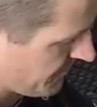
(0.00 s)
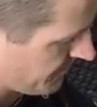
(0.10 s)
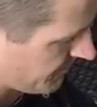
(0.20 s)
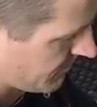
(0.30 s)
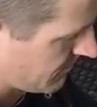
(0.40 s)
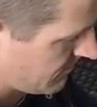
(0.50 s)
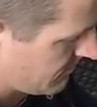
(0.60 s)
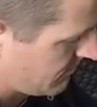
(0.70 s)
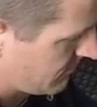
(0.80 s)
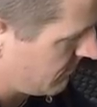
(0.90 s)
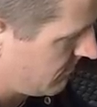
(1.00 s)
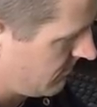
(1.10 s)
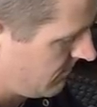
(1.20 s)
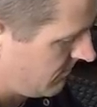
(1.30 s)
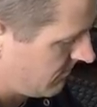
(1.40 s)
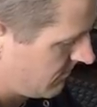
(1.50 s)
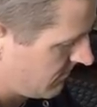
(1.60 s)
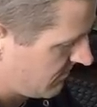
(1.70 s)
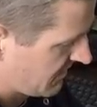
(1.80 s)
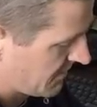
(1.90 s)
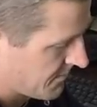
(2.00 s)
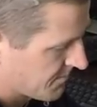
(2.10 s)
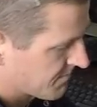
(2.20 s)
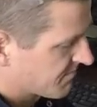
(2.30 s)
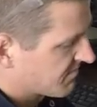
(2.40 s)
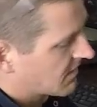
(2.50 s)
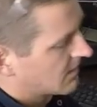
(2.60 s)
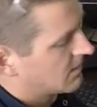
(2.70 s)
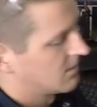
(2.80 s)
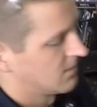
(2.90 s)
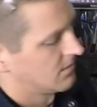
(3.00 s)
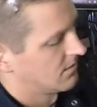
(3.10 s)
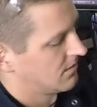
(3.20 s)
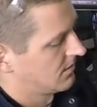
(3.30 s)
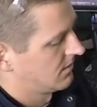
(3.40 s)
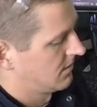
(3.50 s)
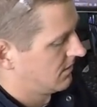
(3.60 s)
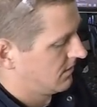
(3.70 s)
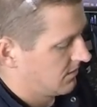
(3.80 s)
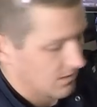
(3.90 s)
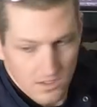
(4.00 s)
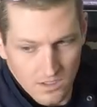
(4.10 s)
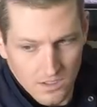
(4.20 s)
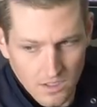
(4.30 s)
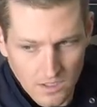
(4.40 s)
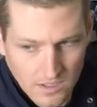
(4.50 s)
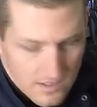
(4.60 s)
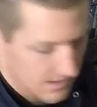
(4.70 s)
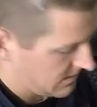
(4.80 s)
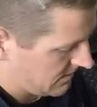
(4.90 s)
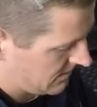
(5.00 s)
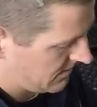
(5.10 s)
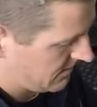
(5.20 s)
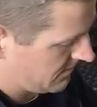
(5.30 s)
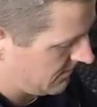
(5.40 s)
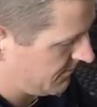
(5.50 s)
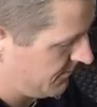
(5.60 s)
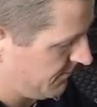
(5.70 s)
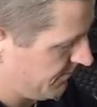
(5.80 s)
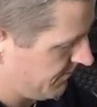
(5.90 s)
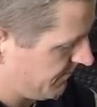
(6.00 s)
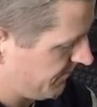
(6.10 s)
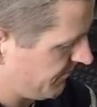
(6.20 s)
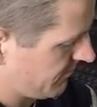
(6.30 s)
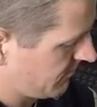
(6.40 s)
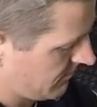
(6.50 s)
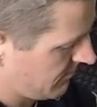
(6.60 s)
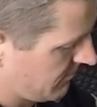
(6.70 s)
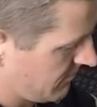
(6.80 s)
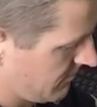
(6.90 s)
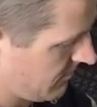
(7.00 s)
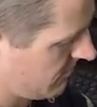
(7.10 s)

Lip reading: (silence)